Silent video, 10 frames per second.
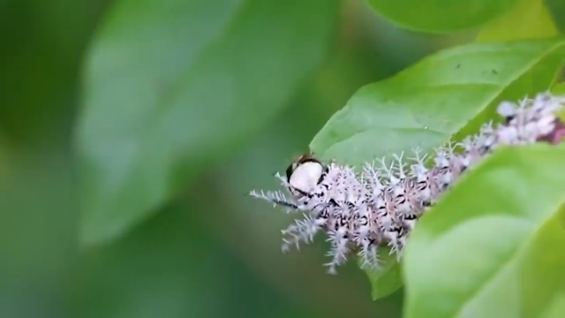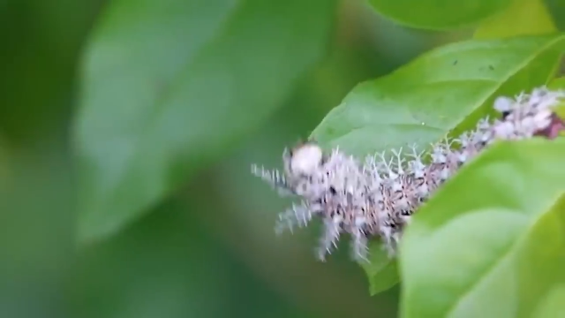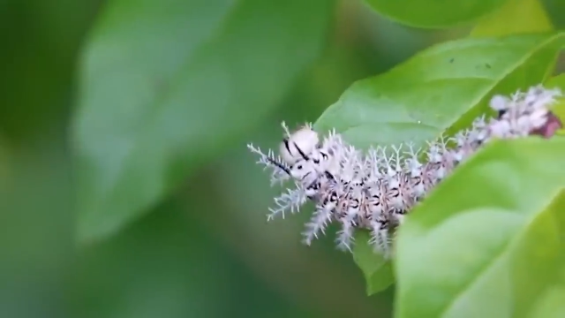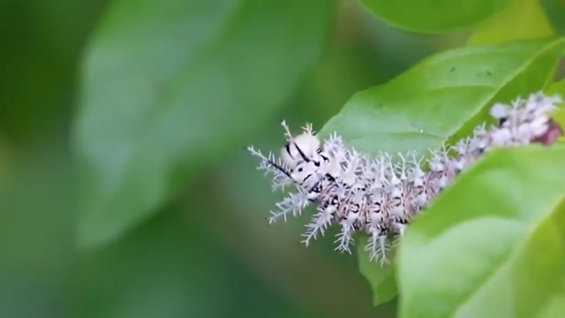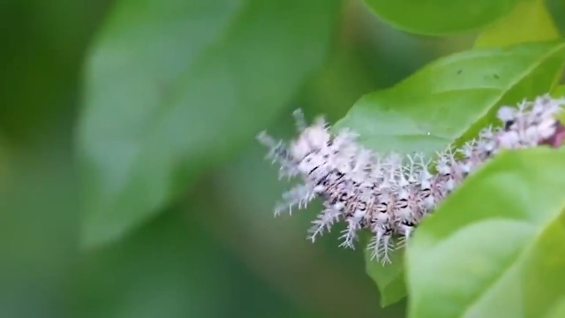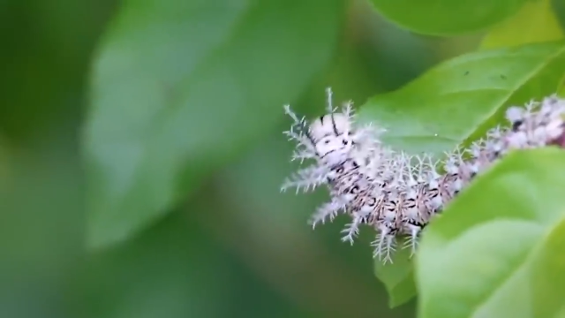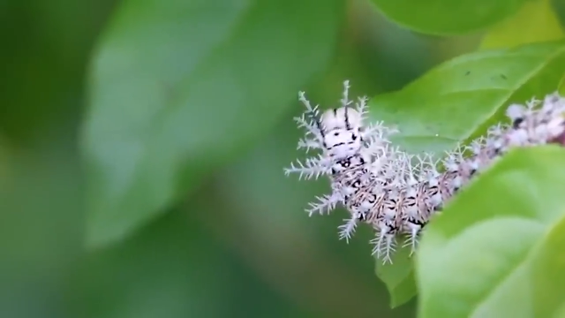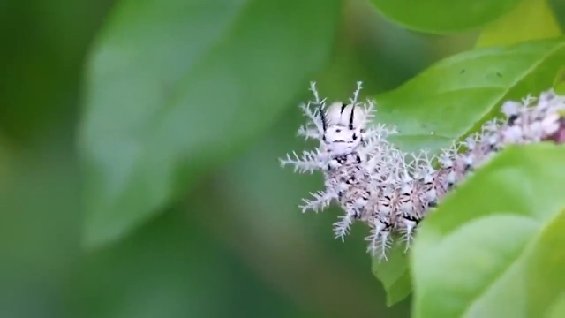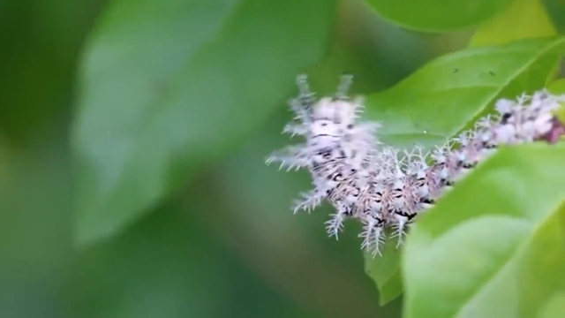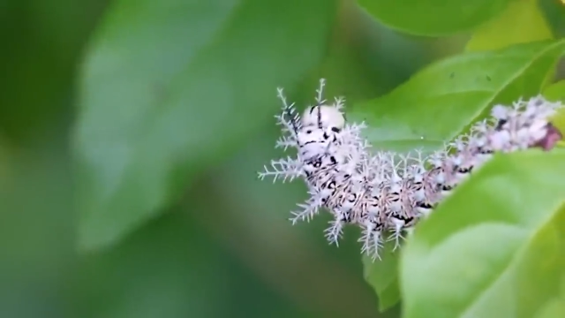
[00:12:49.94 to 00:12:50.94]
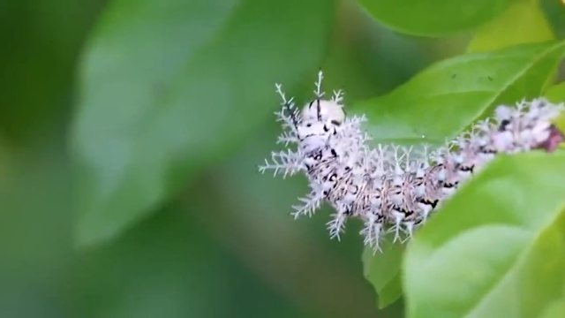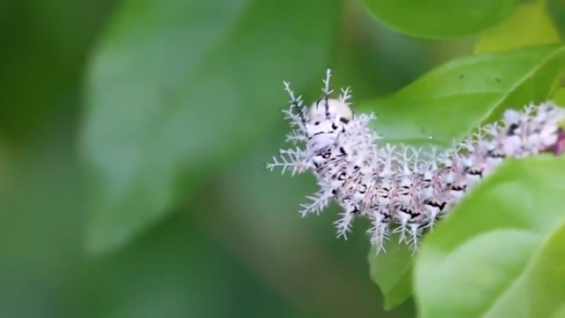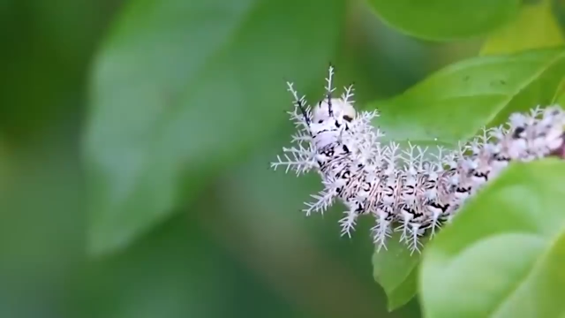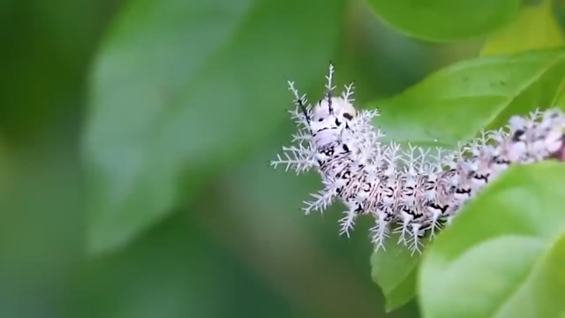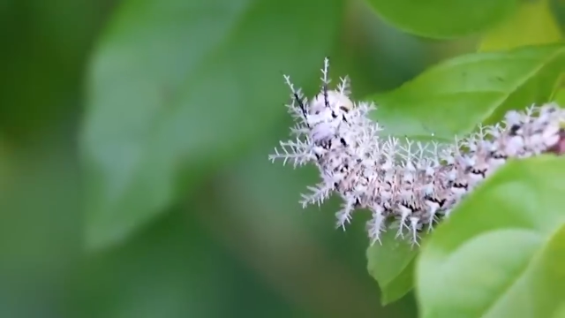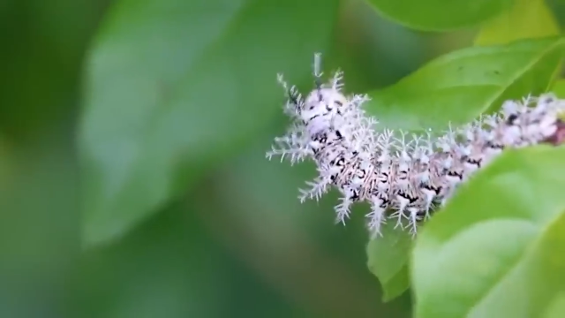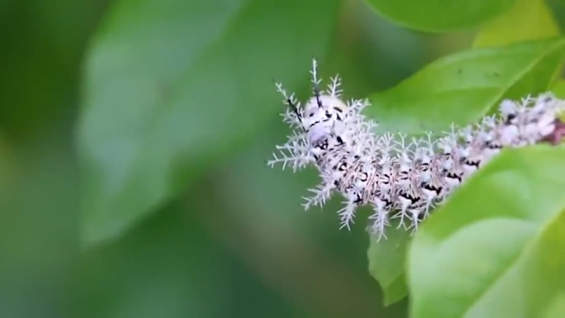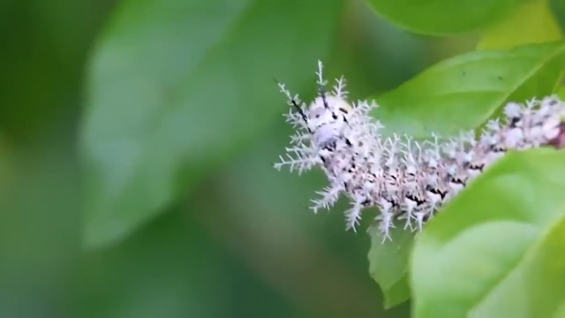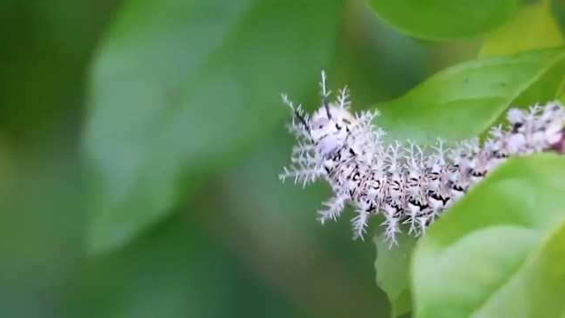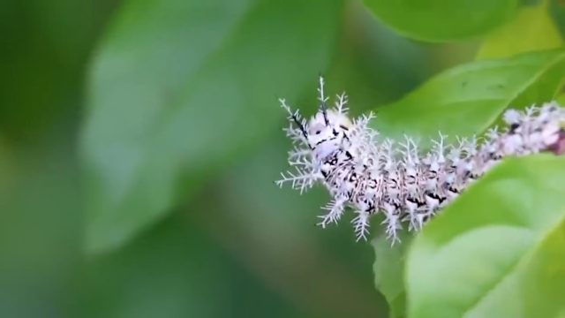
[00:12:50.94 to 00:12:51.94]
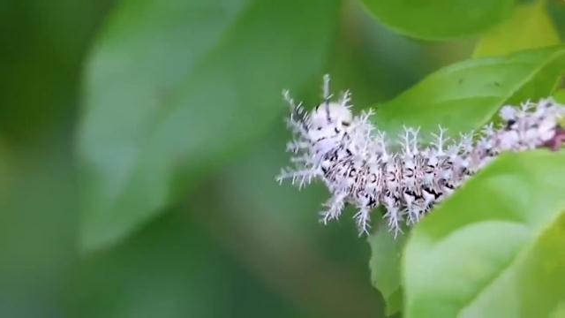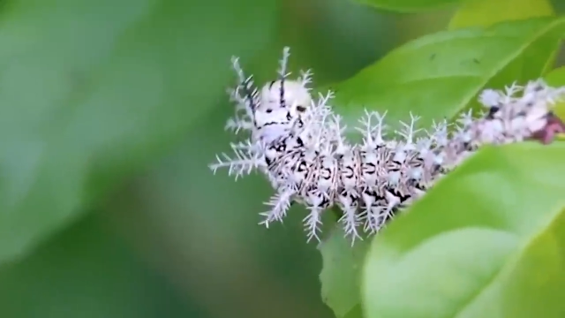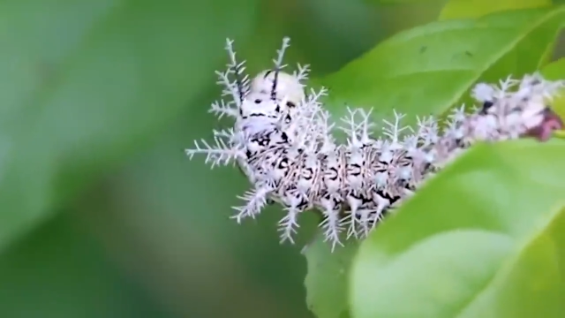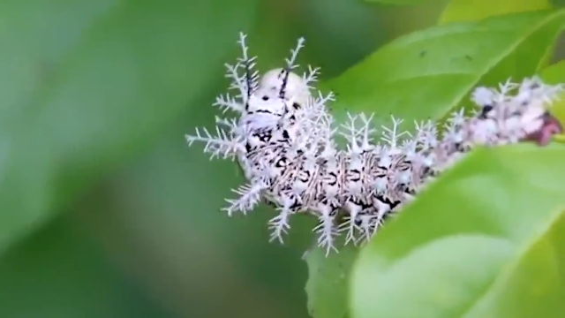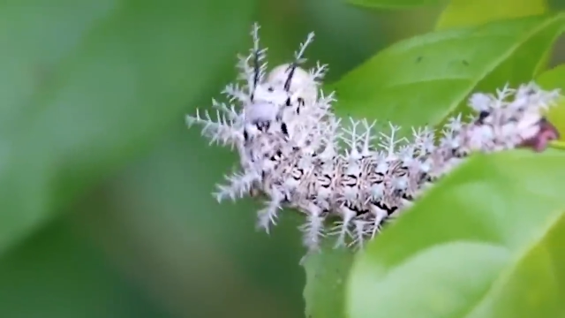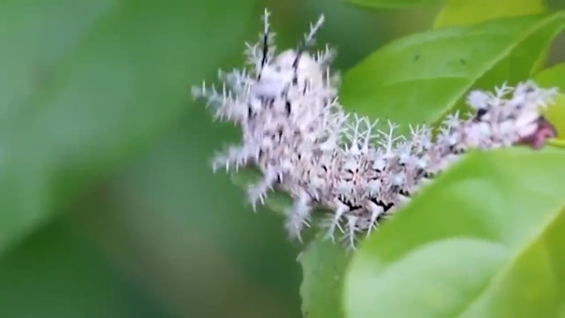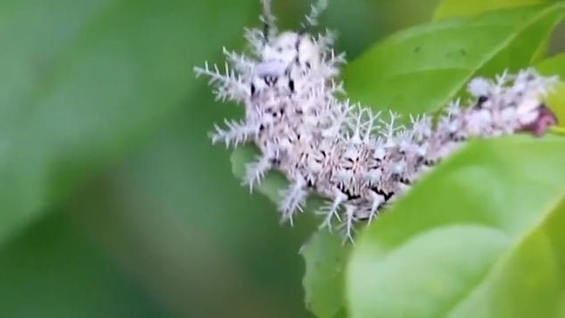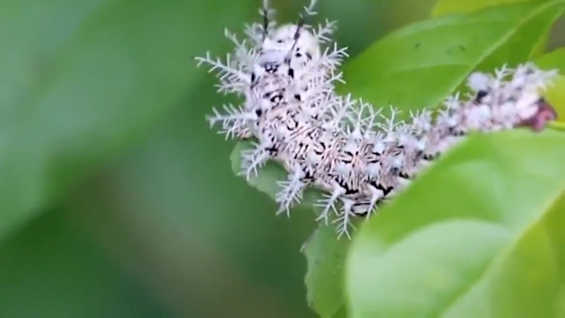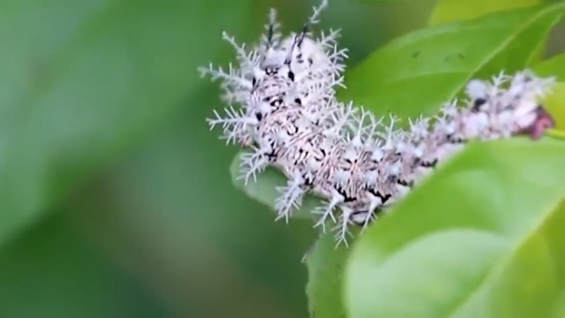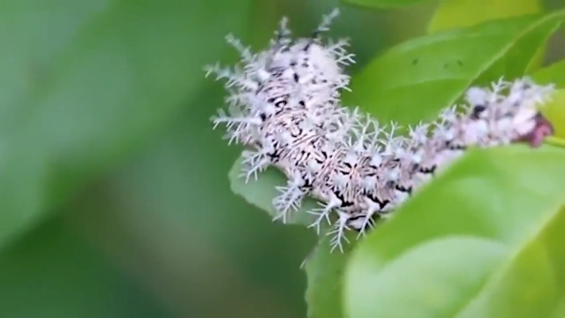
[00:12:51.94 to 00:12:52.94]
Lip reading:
No face is visible, so there are no lips to read.